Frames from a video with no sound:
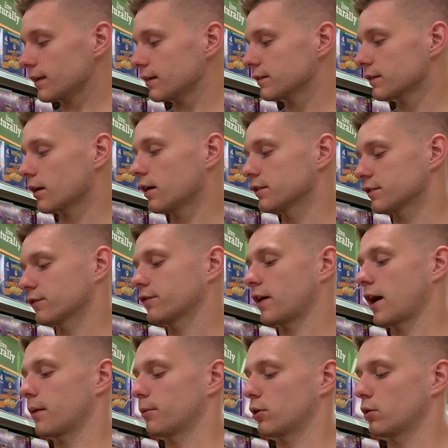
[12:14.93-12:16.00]
Tons of
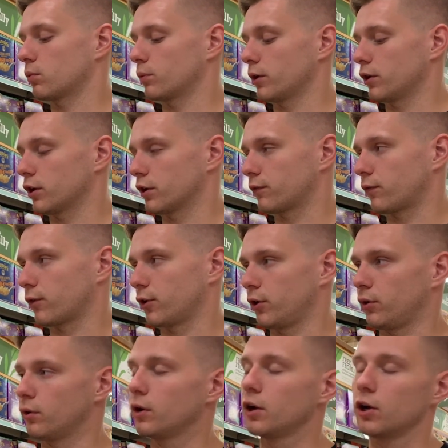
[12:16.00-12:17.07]
fiber, really good for
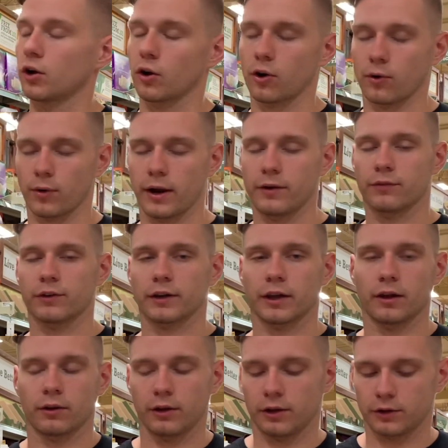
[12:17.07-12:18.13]
you. Great for
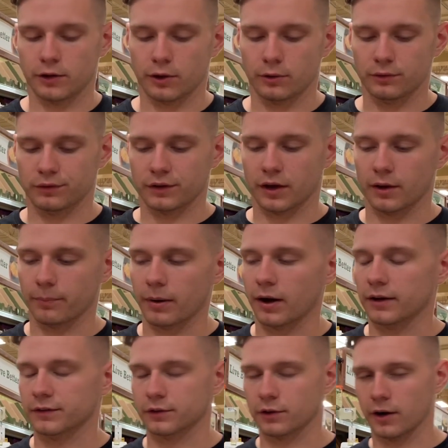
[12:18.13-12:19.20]
killing those
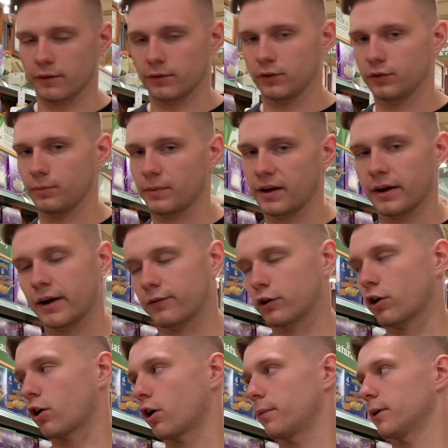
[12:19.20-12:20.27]
pasta cravings you may have or
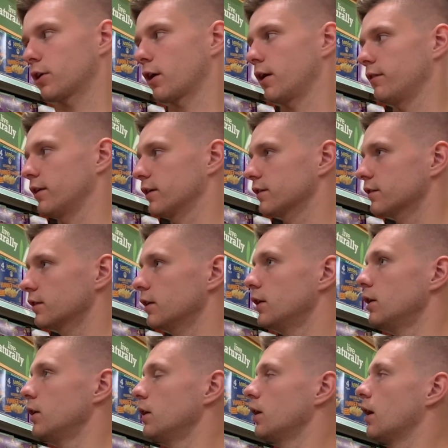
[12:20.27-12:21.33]
carby cravings.
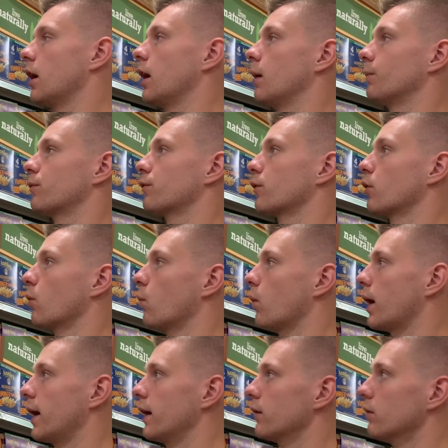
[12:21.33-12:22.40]
For a
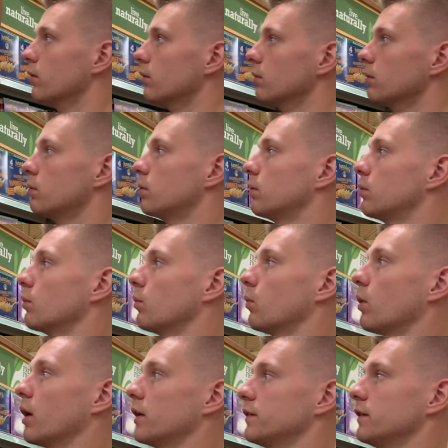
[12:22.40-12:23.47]
while,
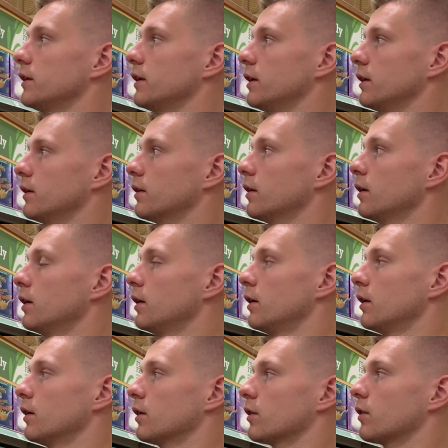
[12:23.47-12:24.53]
was eating
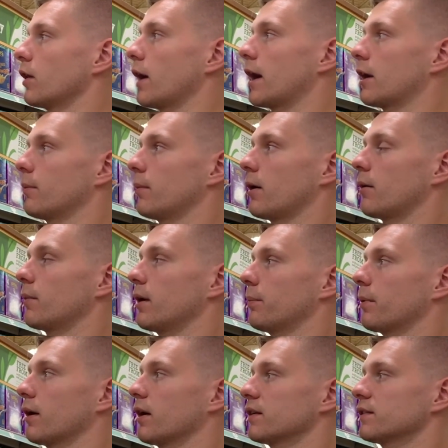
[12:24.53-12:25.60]
the edamame
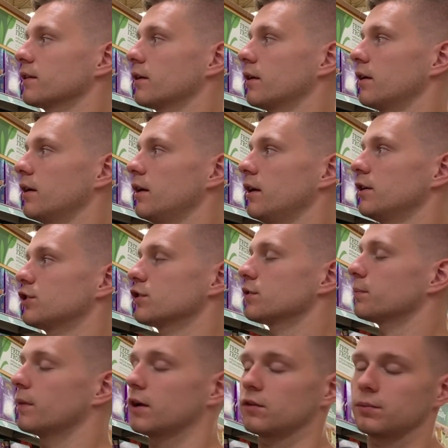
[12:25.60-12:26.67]
pasta. It just
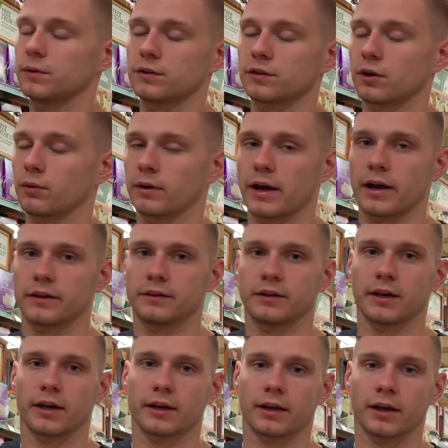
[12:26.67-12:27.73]
makes me so
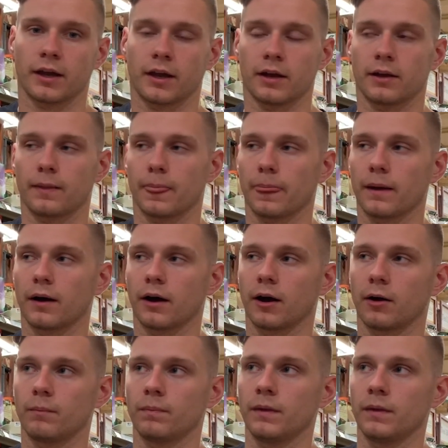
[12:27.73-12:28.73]
gassy. I can't.